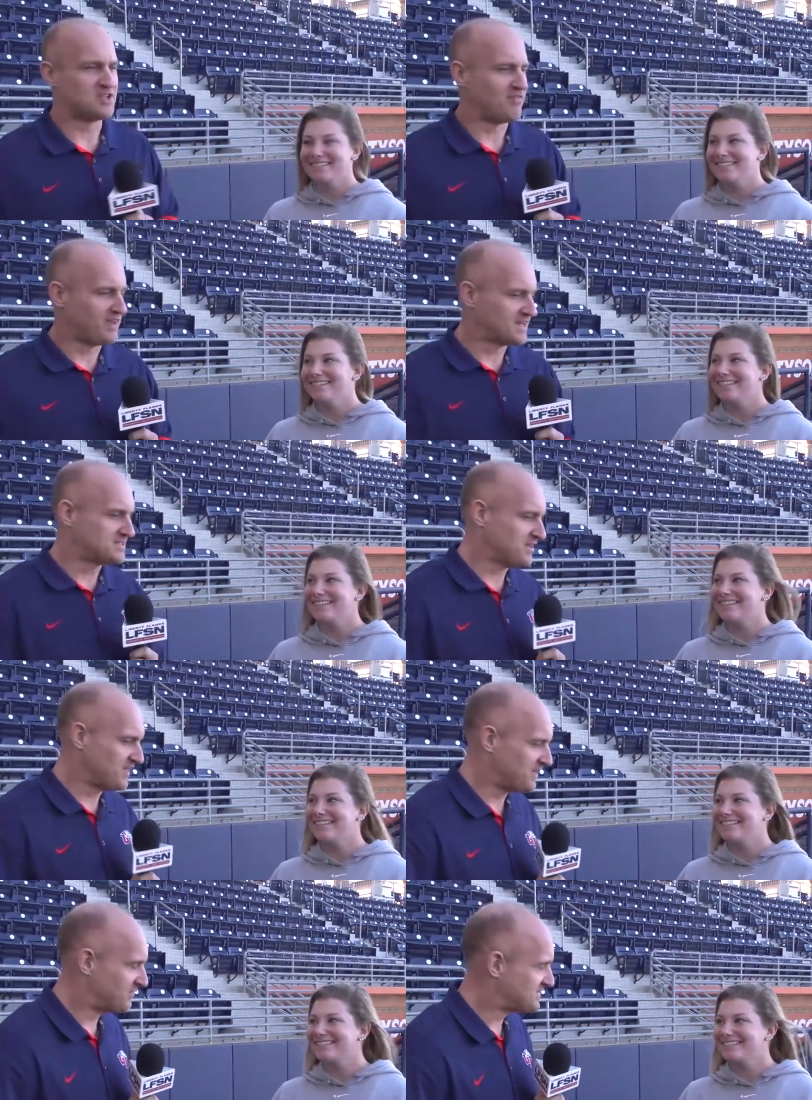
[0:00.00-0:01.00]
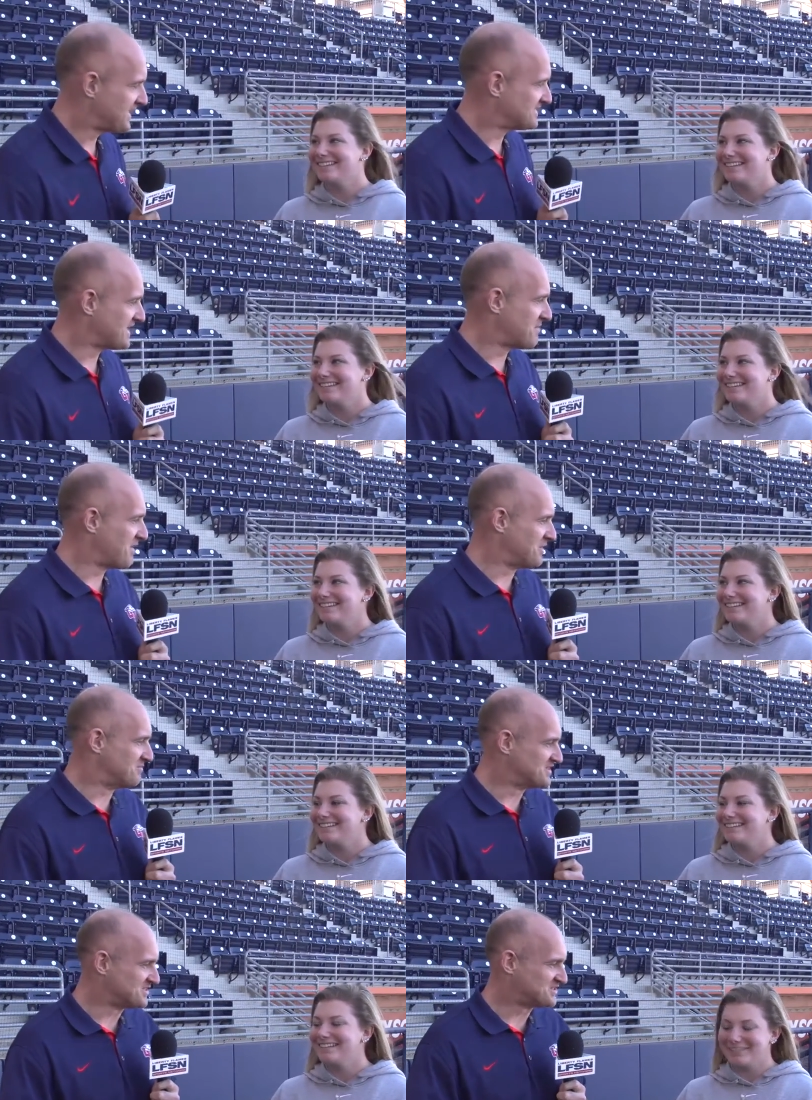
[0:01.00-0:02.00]
Speaker 1: off, Alexia, thank you for taking time out of your
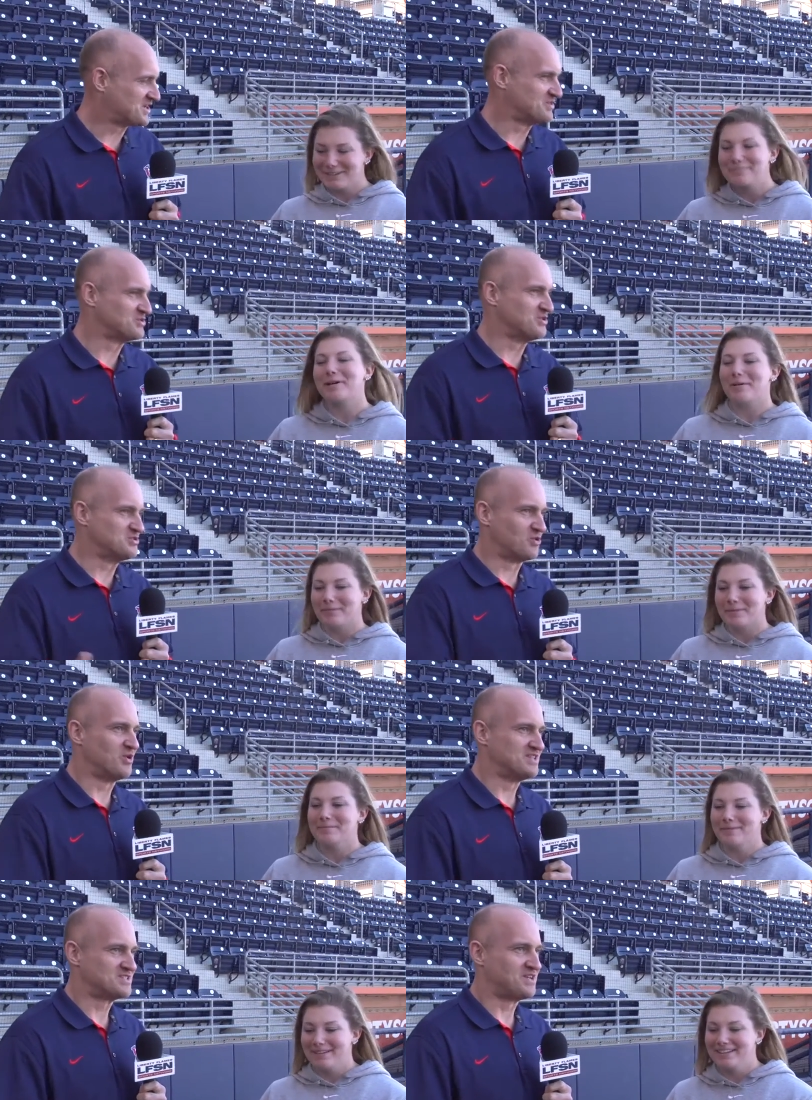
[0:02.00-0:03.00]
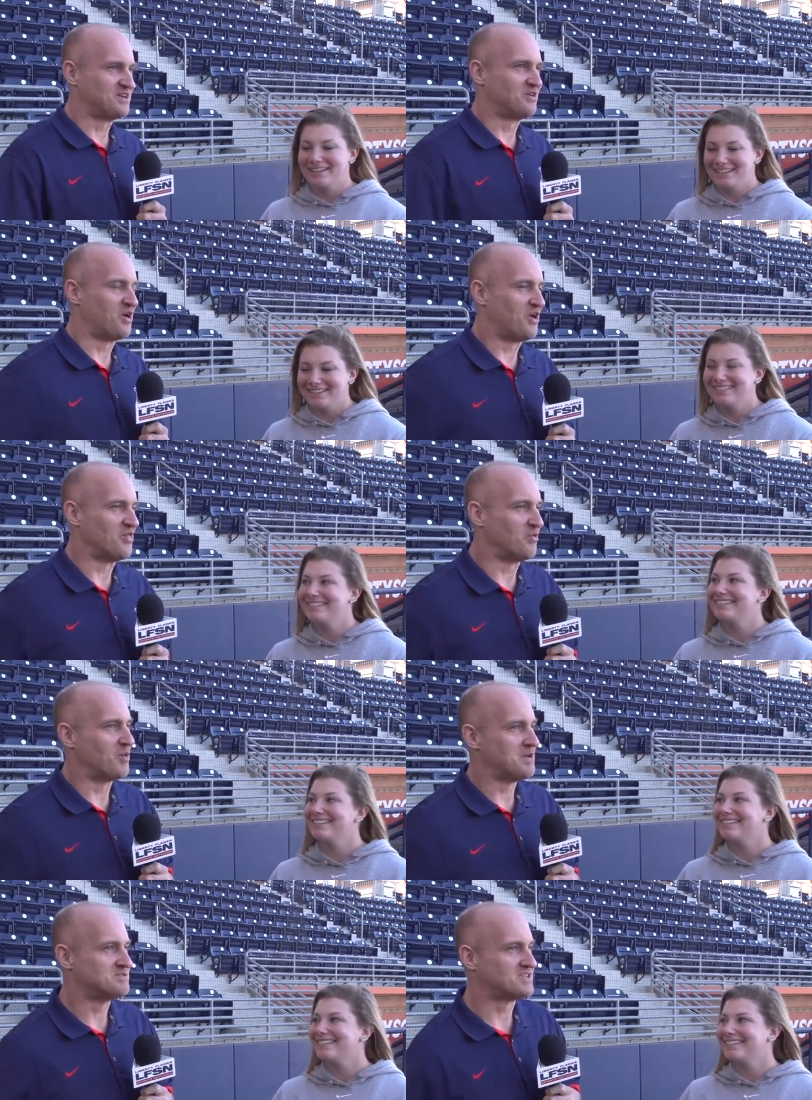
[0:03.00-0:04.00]
busy schedule to join us here on the
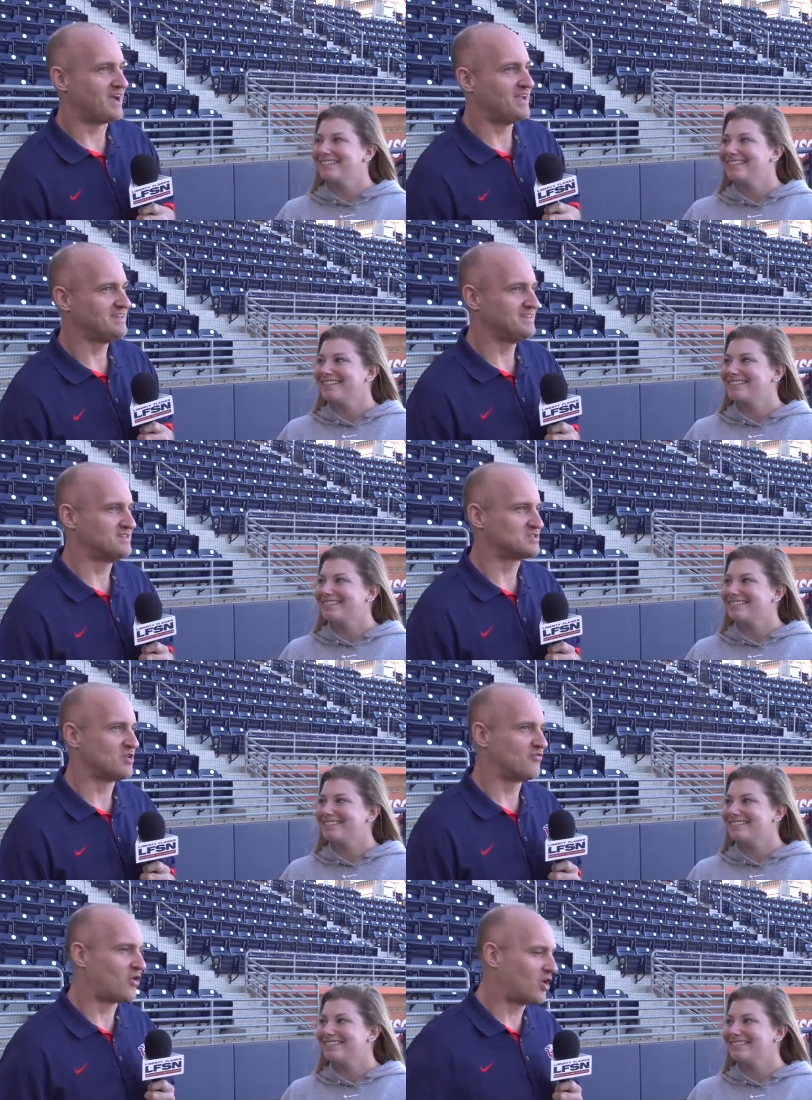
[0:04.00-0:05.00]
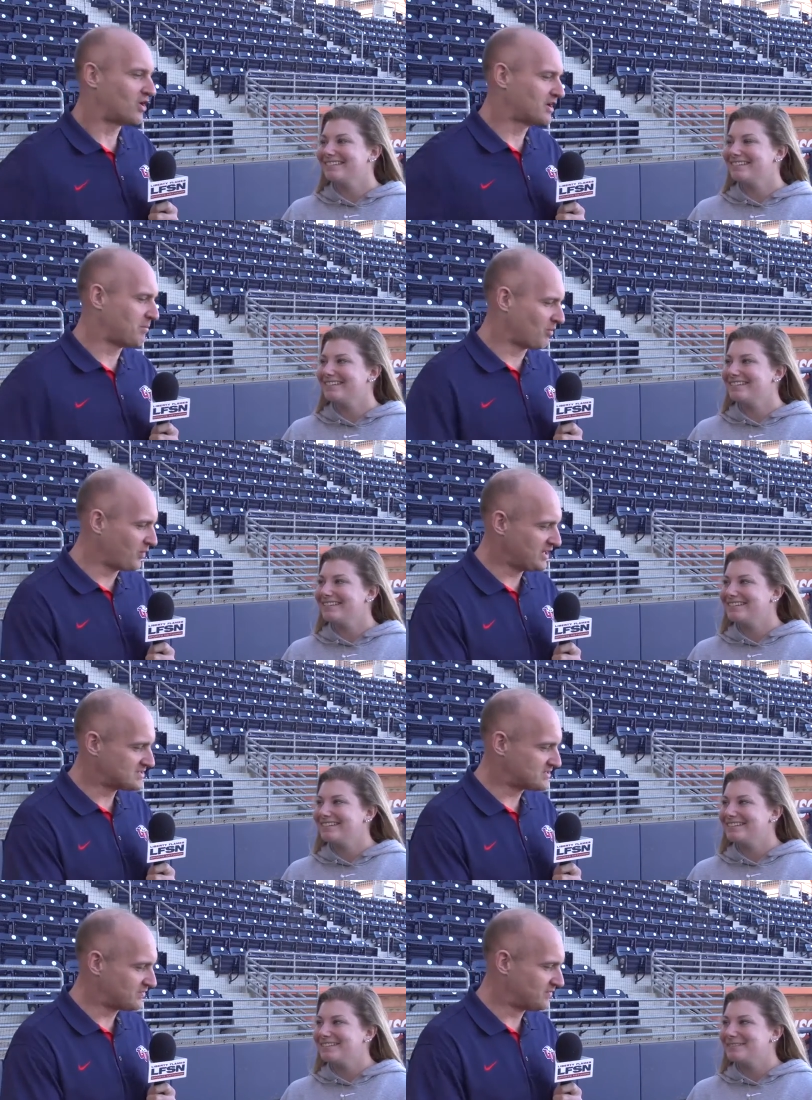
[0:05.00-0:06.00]
website. So far, a couple of
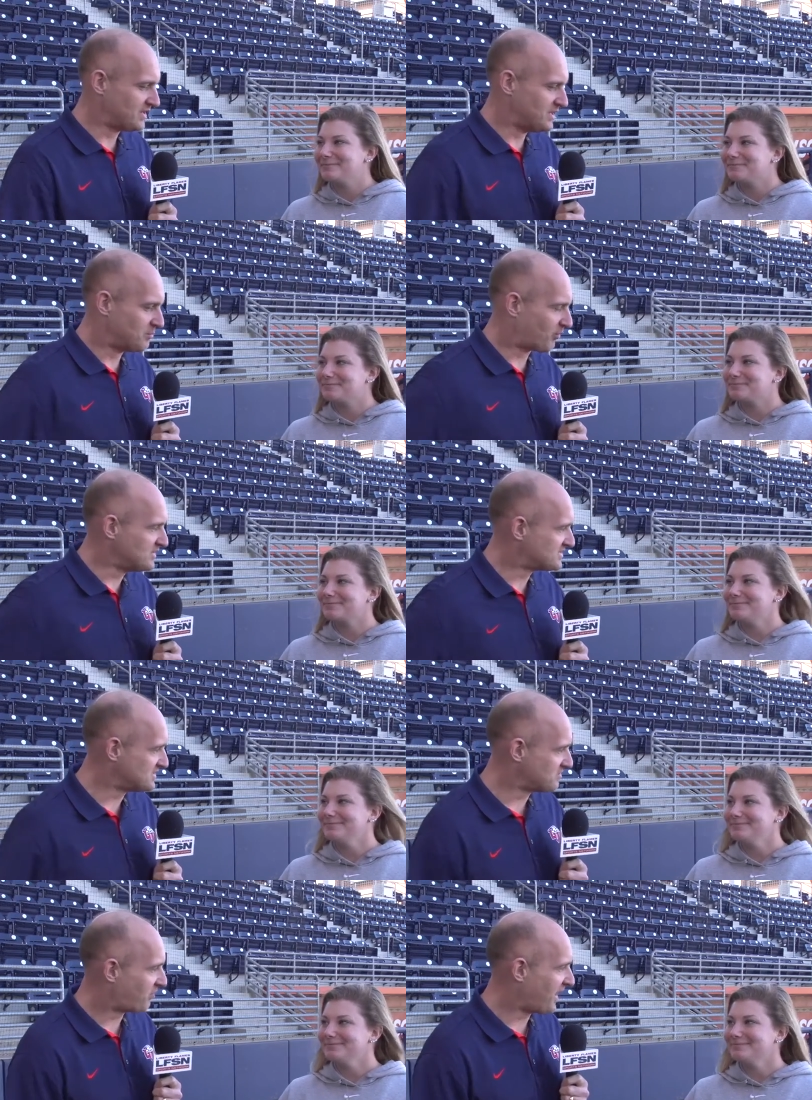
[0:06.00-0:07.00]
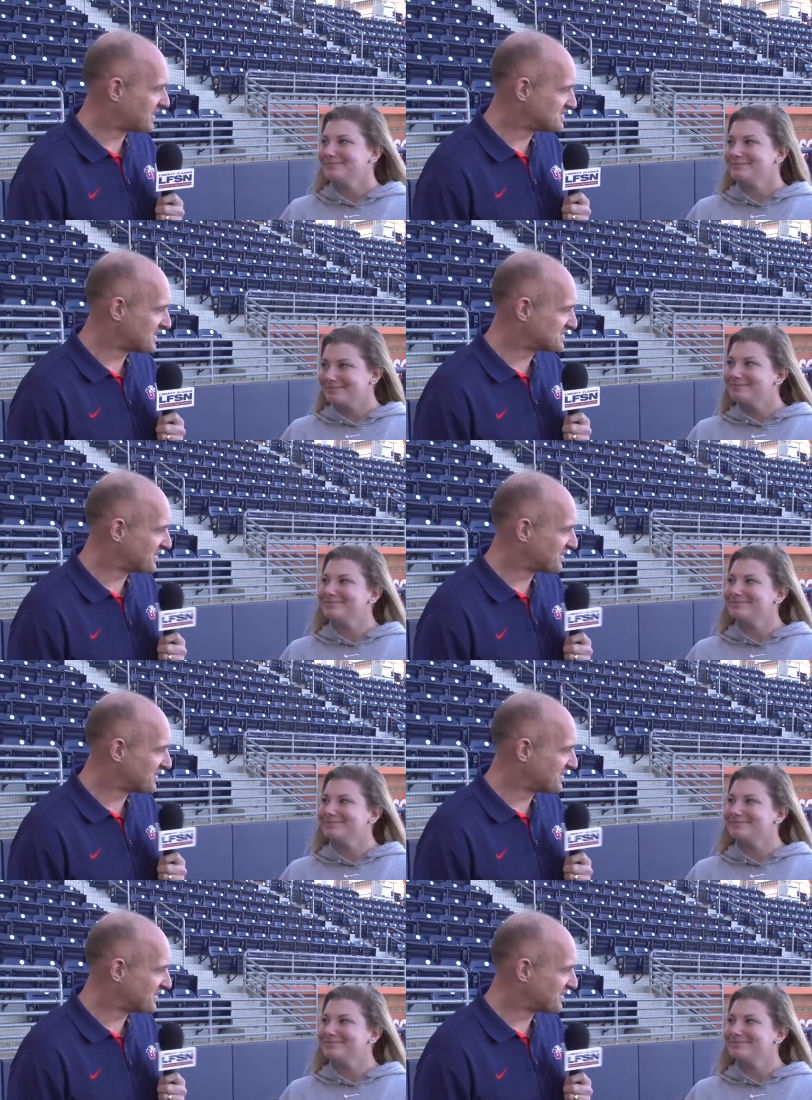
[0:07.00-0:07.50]
weeks of preseason practice. How's it